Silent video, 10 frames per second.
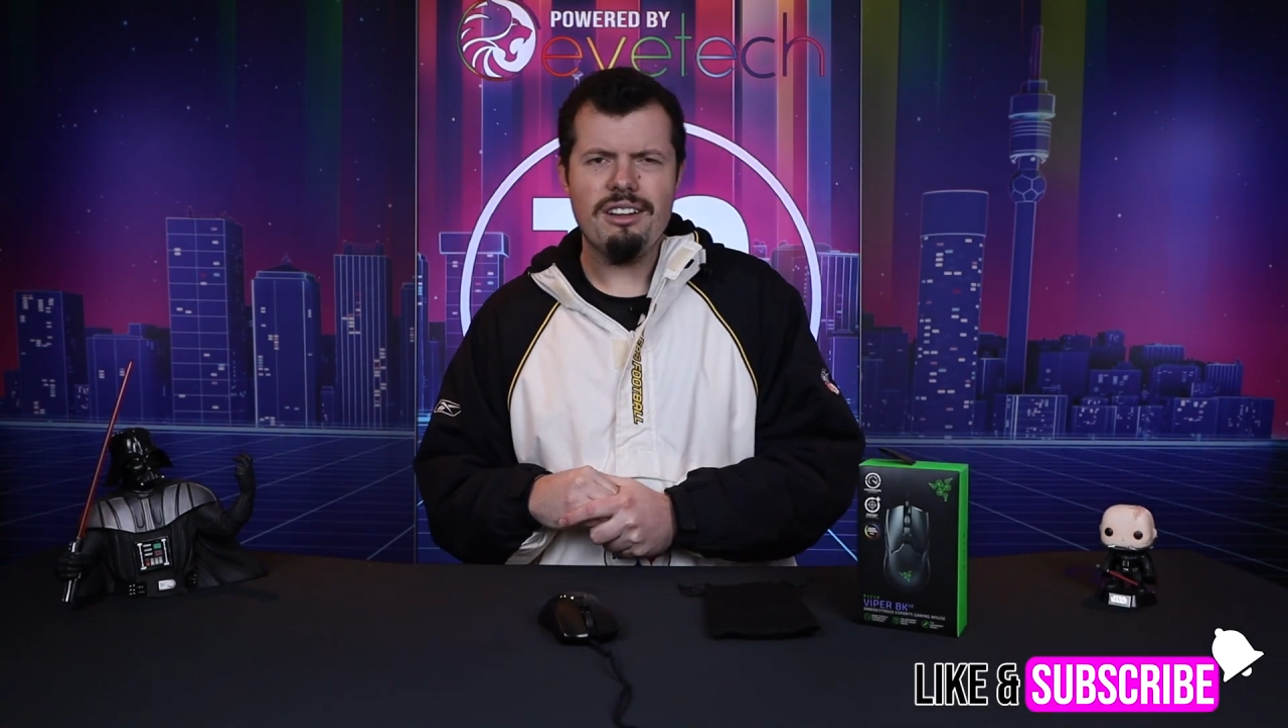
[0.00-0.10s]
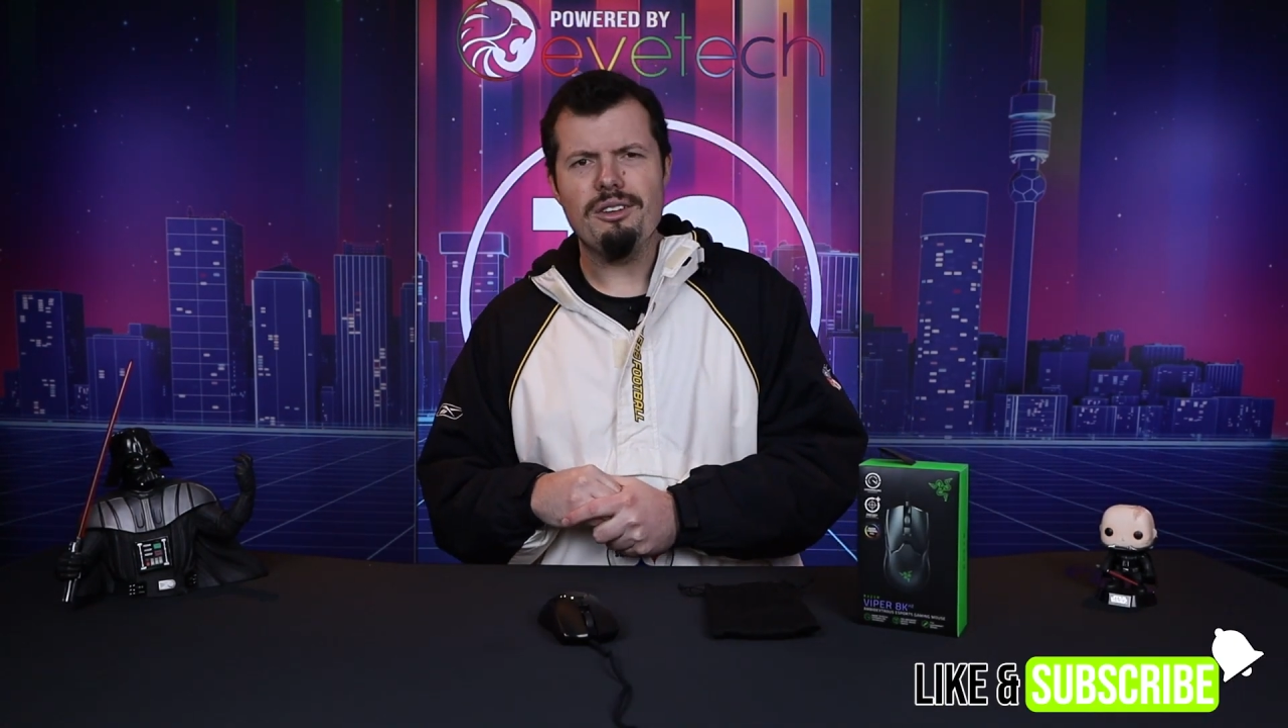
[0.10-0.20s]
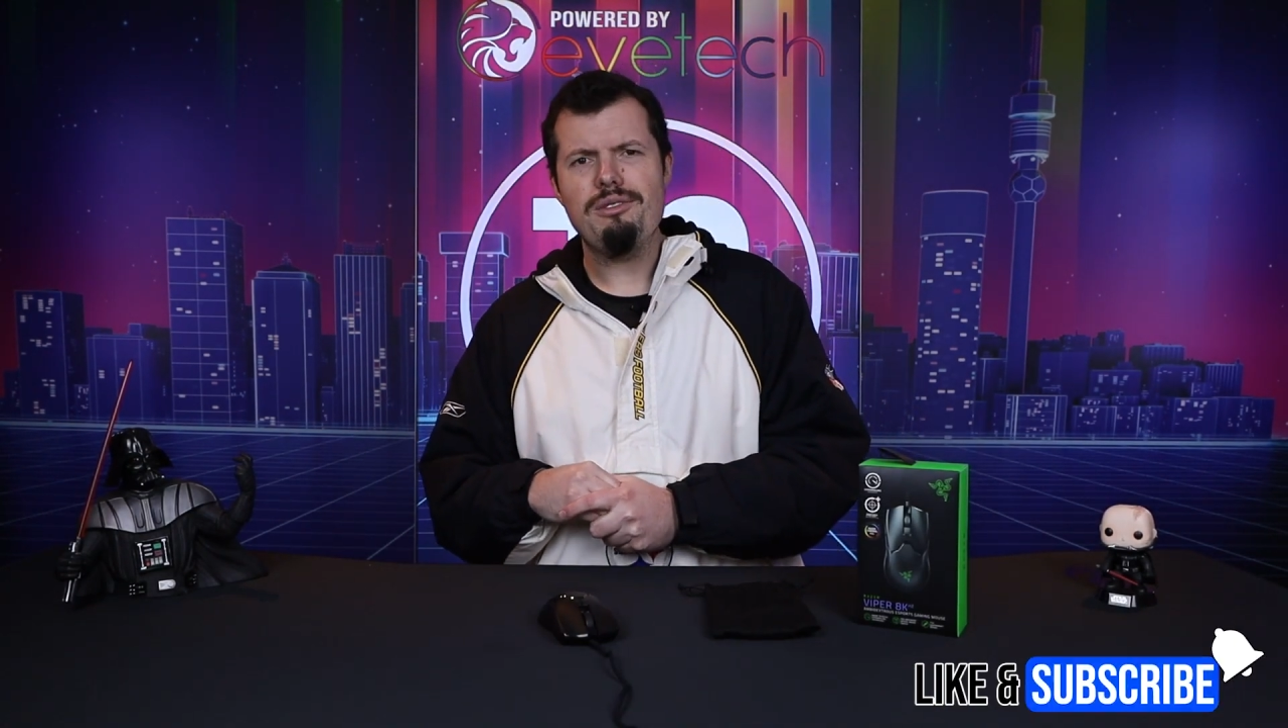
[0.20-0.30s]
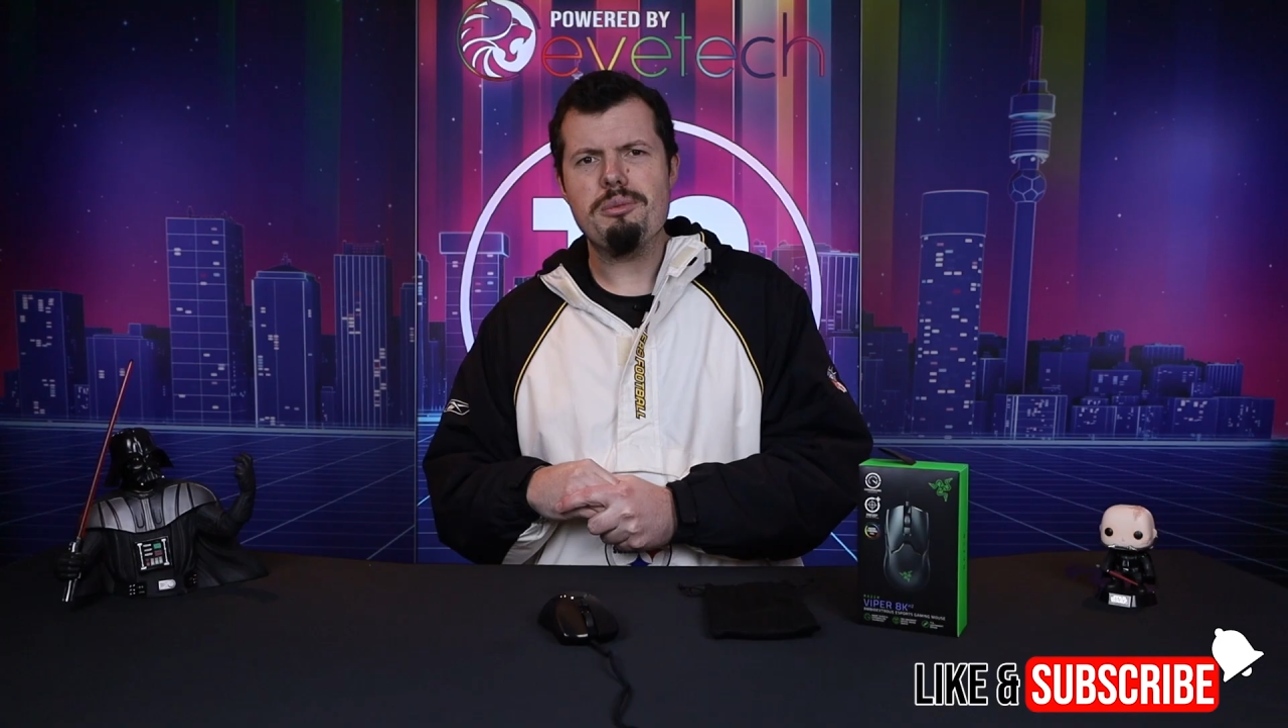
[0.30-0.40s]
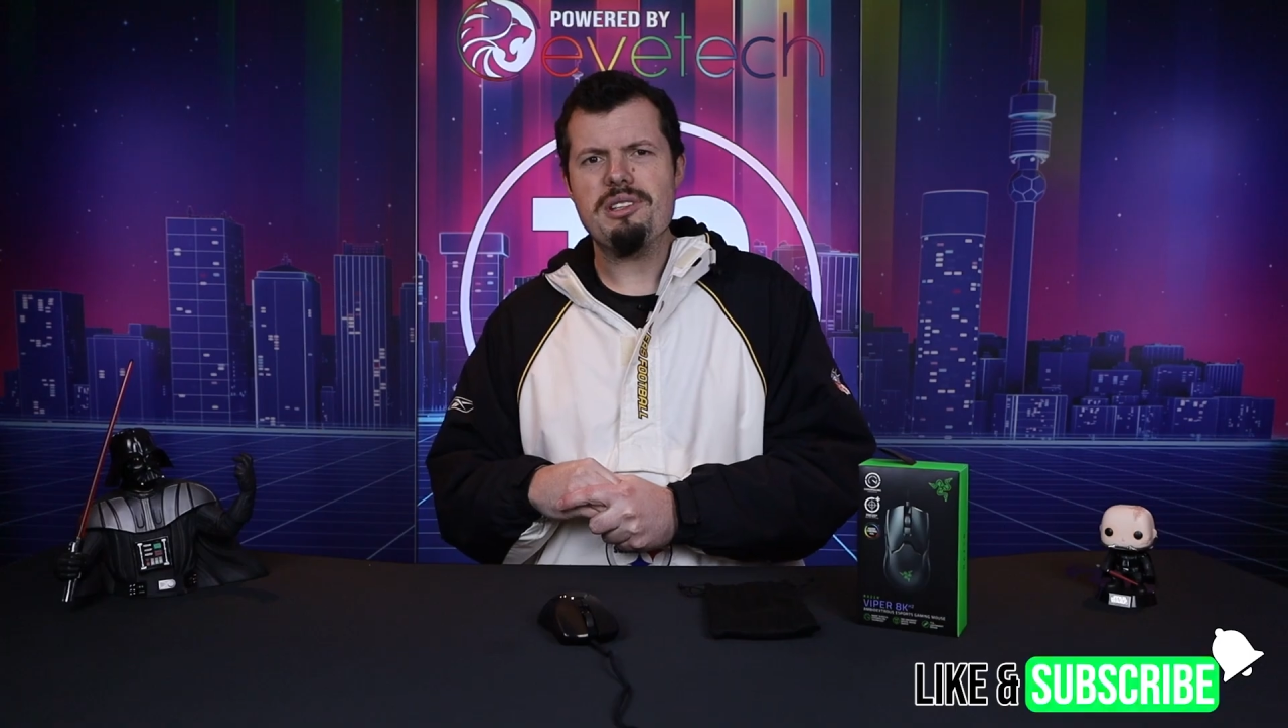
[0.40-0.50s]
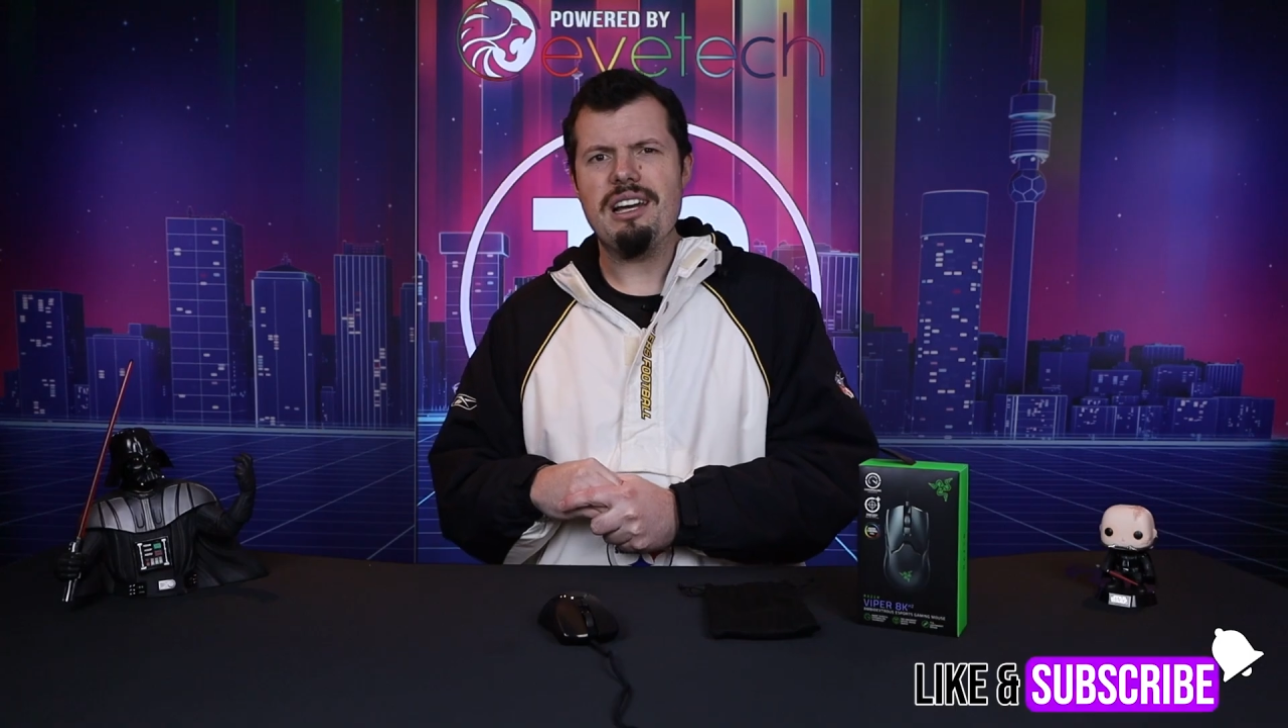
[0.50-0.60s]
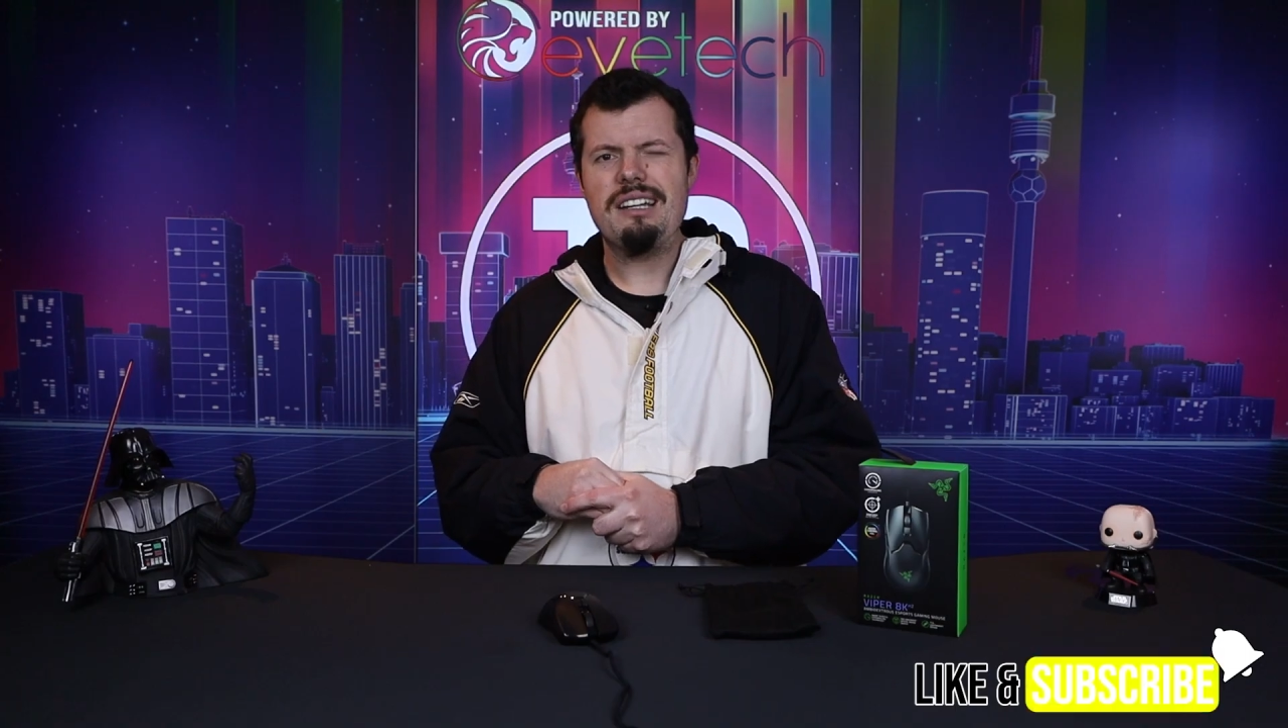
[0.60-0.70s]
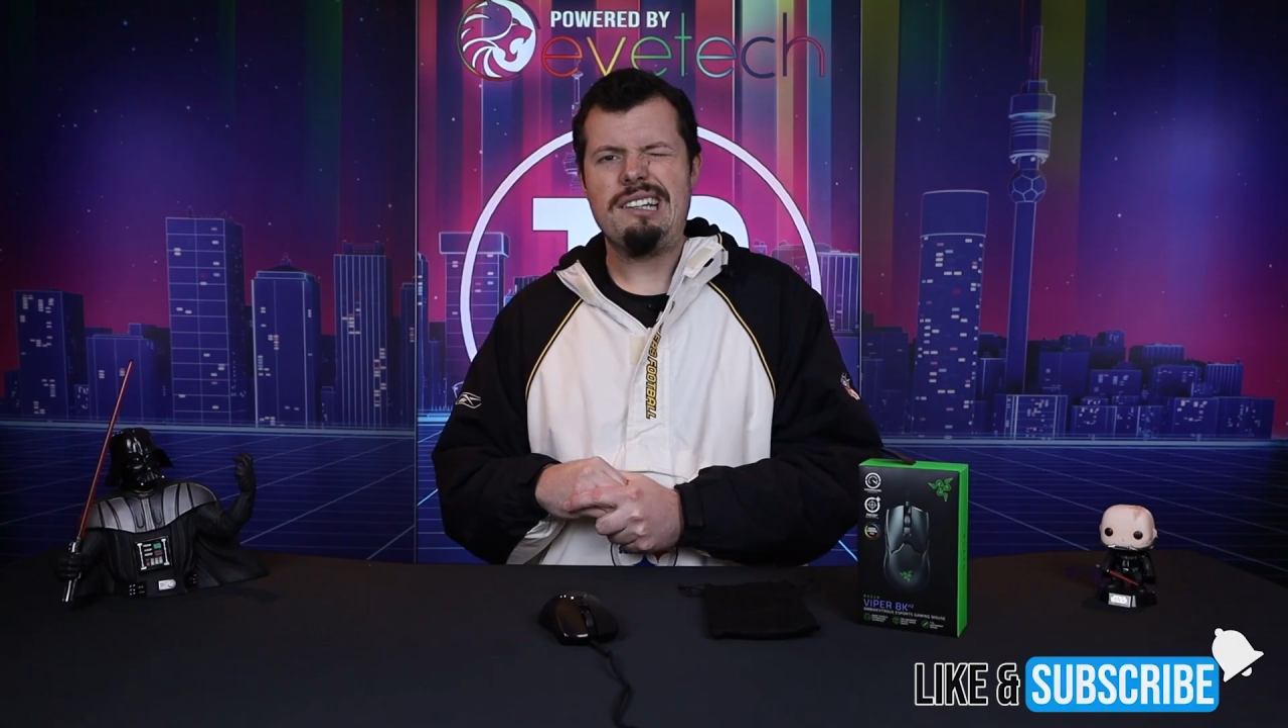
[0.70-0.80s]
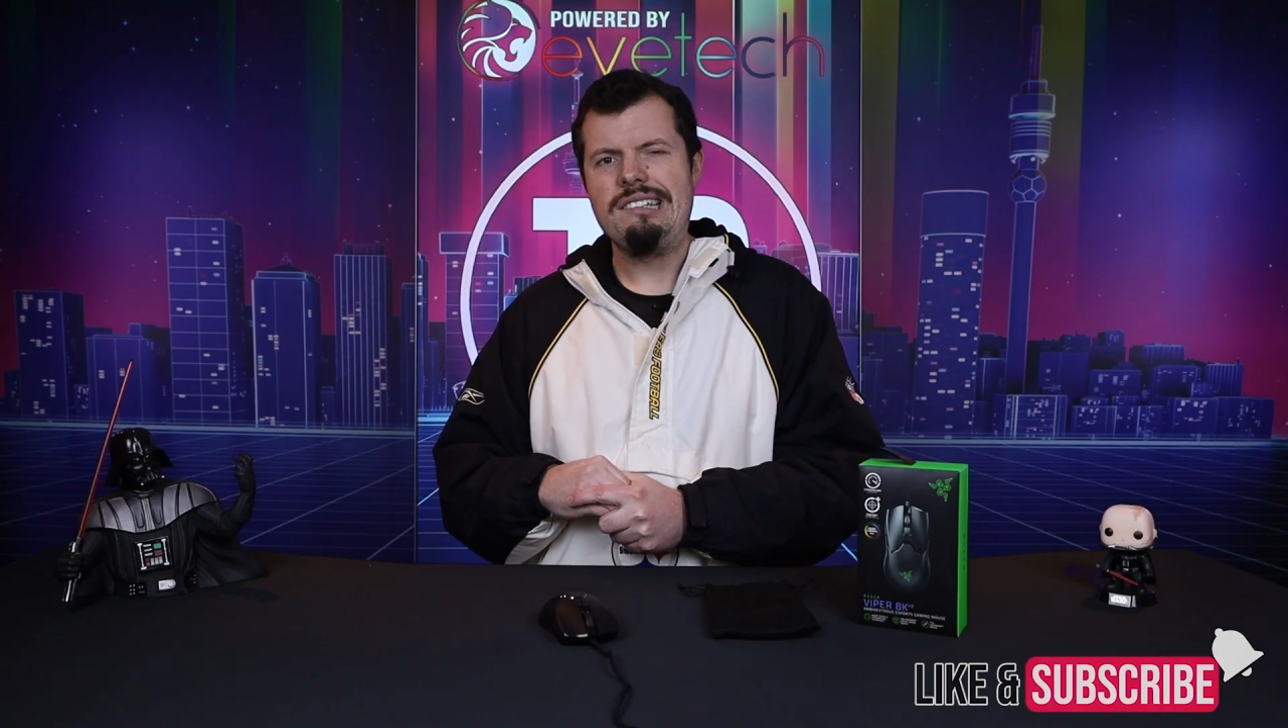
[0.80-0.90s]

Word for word: on the flip side.